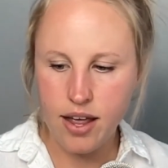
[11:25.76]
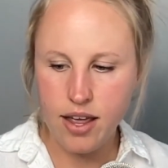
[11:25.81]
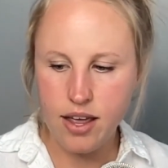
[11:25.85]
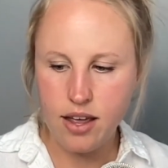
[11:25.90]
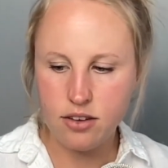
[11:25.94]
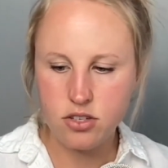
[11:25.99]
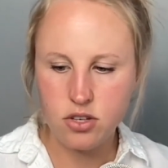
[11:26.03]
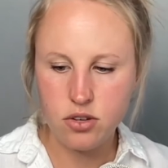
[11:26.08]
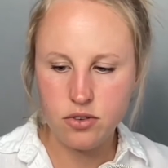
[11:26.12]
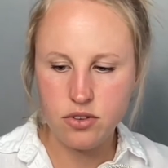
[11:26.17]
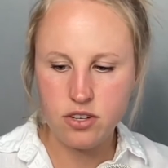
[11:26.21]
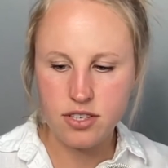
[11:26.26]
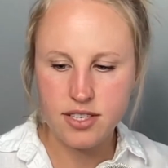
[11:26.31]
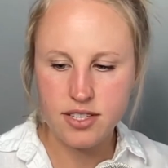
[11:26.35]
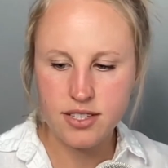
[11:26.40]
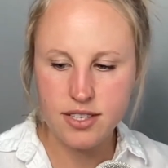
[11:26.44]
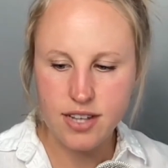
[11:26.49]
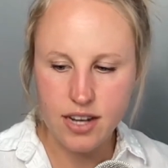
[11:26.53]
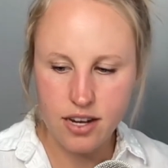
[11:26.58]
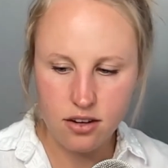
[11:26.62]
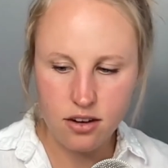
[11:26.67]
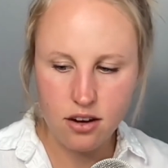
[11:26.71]
so there's
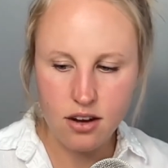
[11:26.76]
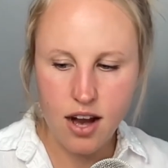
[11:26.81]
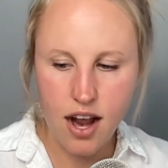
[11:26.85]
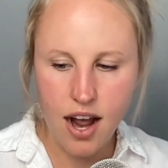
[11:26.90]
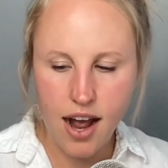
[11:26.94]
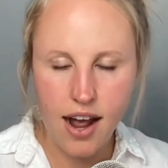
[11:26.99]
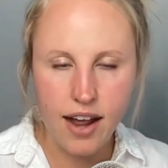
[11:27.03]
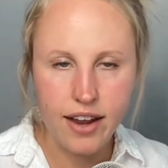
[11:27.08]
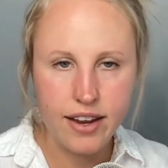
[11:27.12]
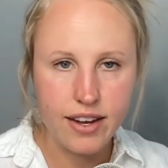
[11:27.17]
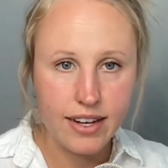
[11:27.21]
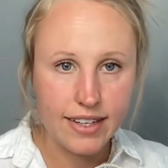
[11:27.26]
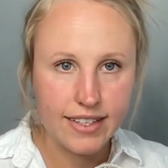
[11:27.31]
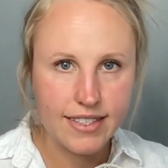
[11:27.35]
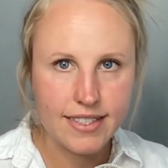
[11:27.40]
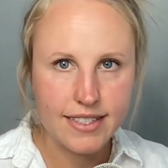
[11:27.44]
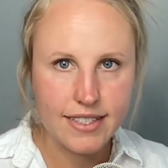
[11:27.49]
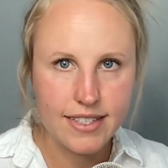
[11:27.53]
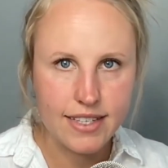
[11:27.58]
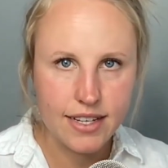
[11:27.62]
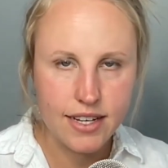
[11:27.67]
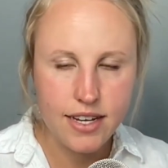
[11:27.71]
standard, high, and
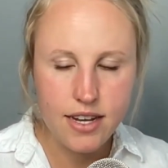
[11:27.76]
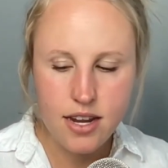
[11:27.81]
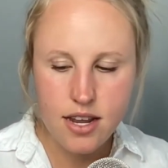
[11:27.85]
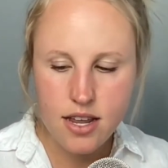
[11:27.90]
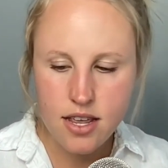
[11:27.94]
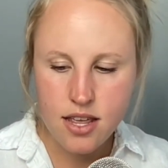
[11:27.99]
exceeded,